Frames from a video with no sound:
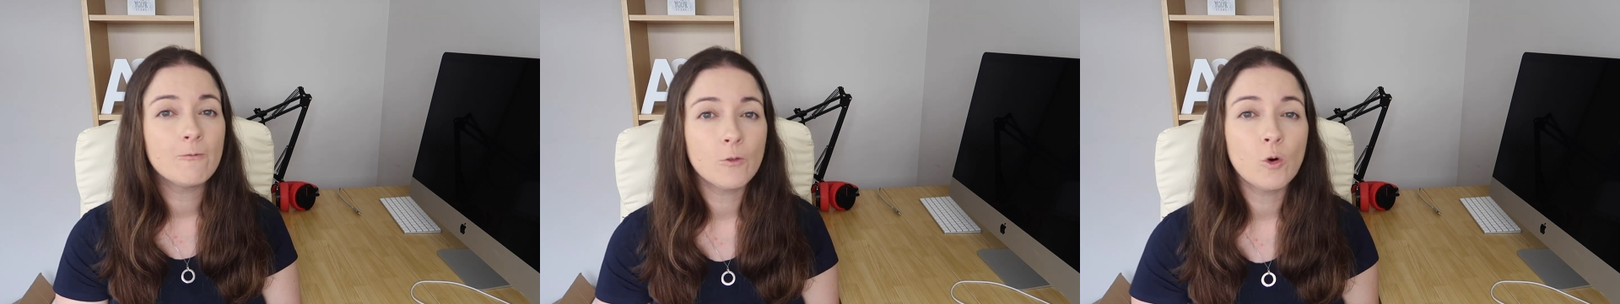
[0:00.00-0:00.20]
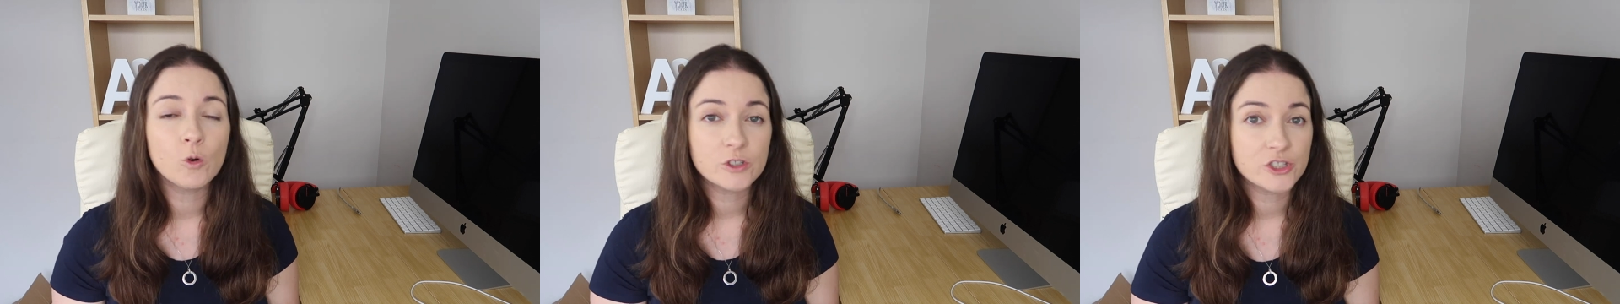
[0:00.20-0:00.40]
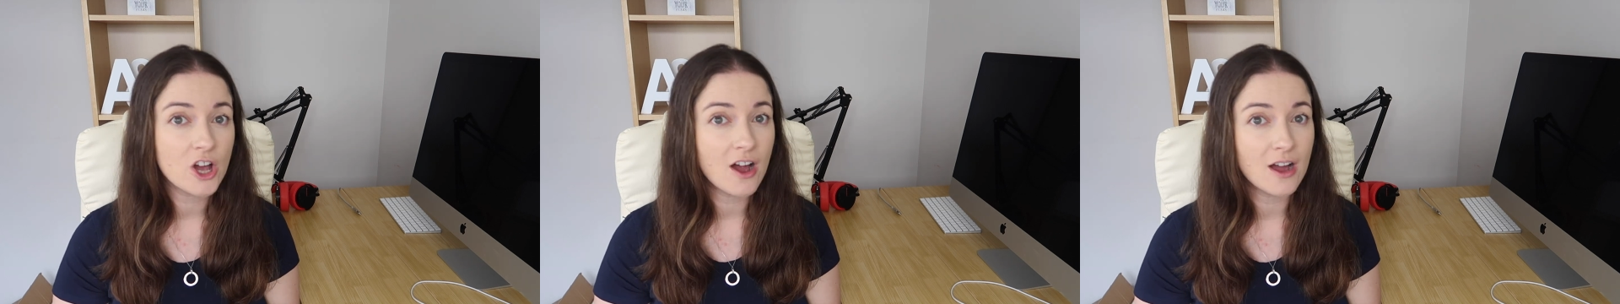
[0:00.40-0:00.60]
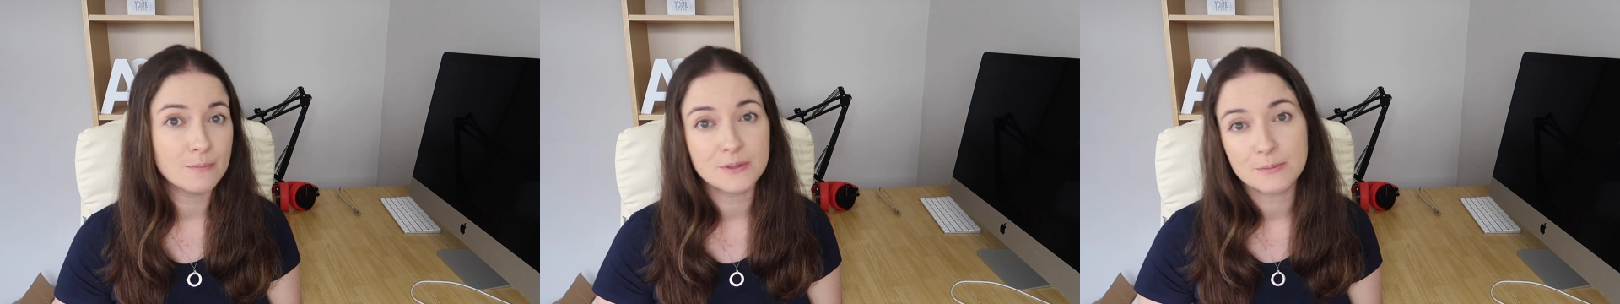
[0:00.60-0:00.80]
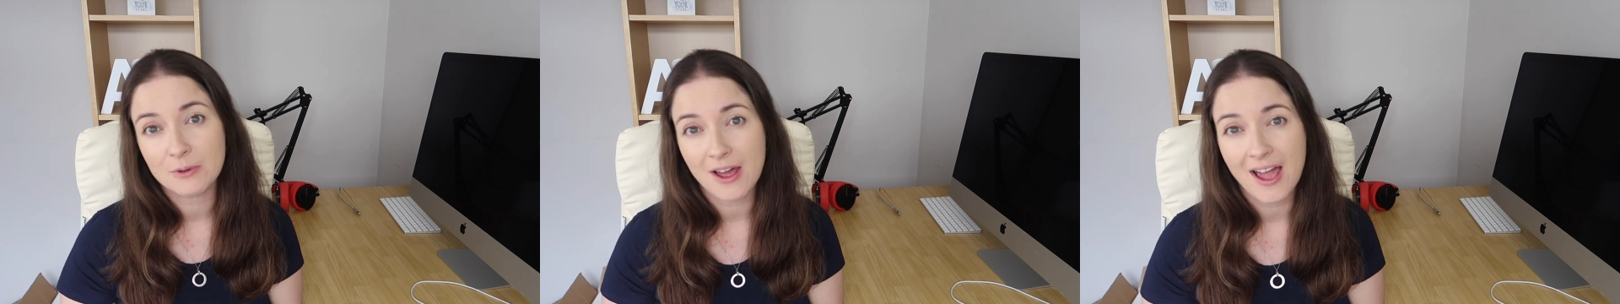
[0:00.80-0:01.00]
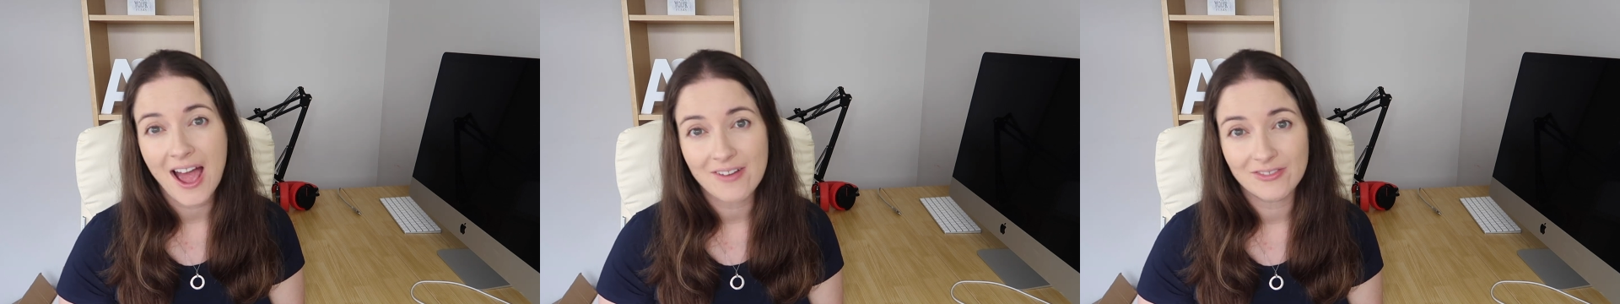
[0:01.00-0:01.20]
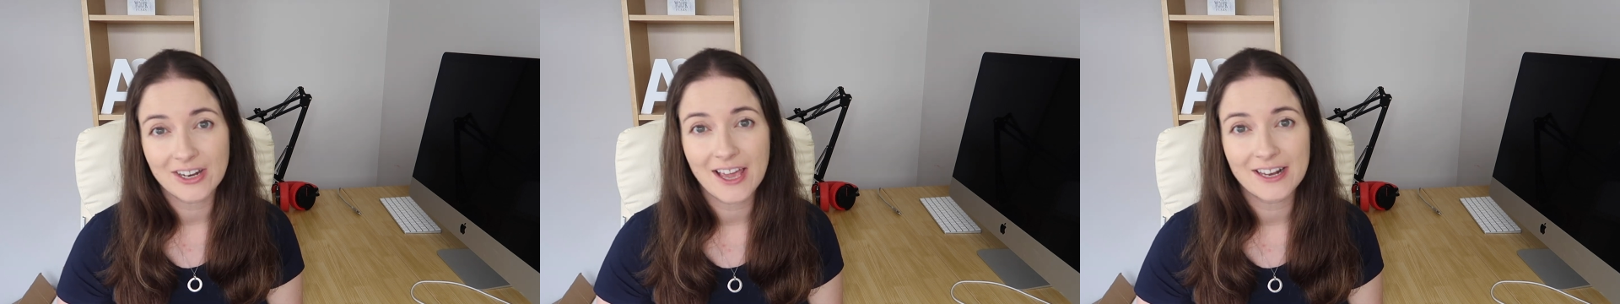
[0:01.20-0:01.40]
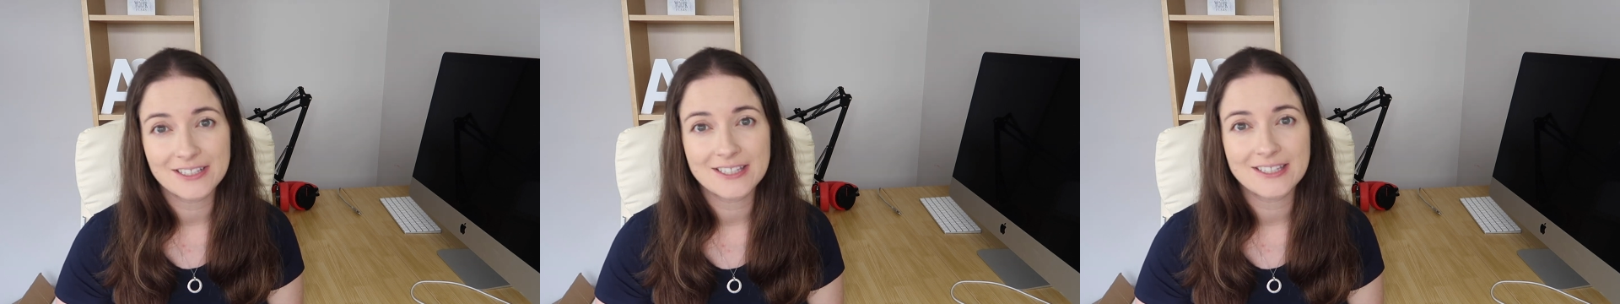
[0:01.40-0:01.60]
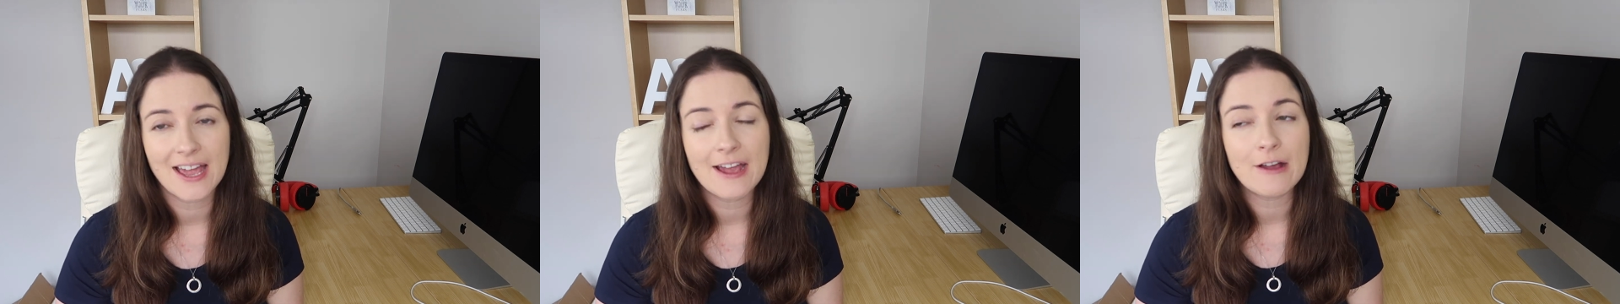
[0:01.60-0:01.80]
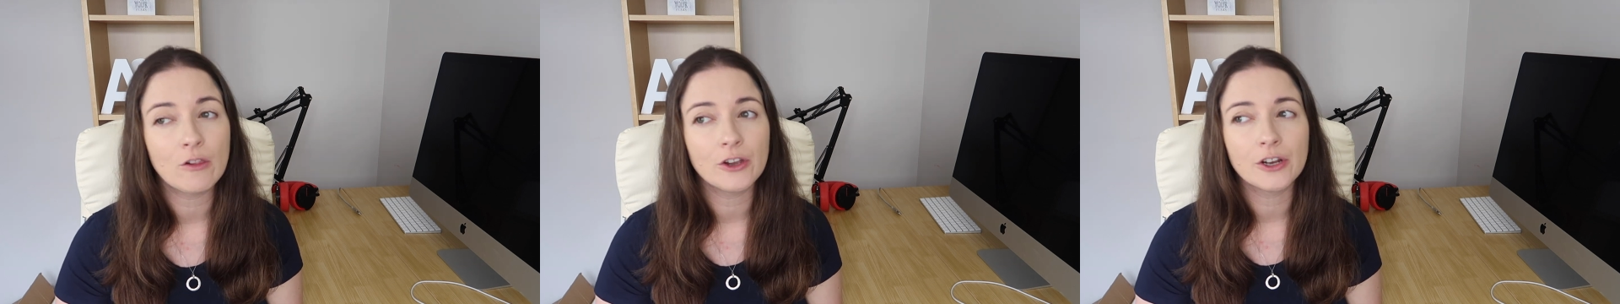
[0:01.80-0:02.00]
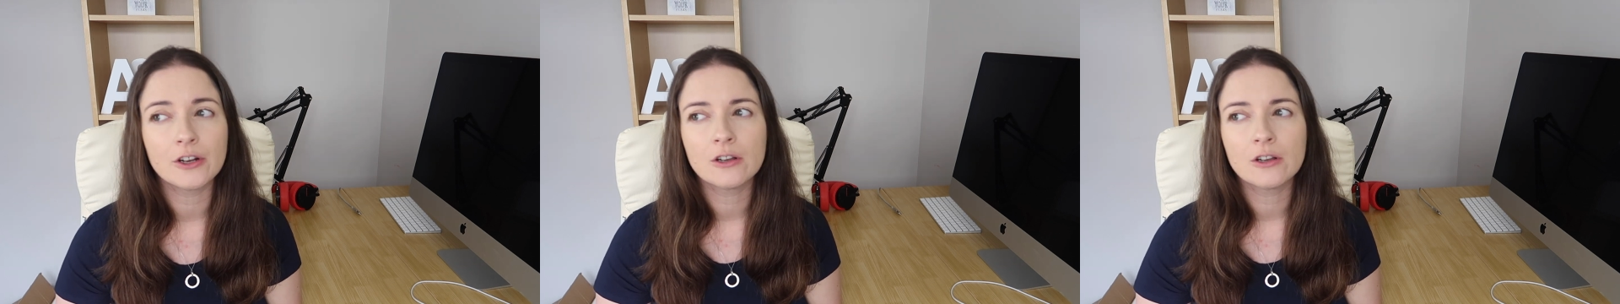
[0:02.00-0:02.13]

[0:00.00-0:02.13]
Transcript: 4 times, but I haven't had a sale on it,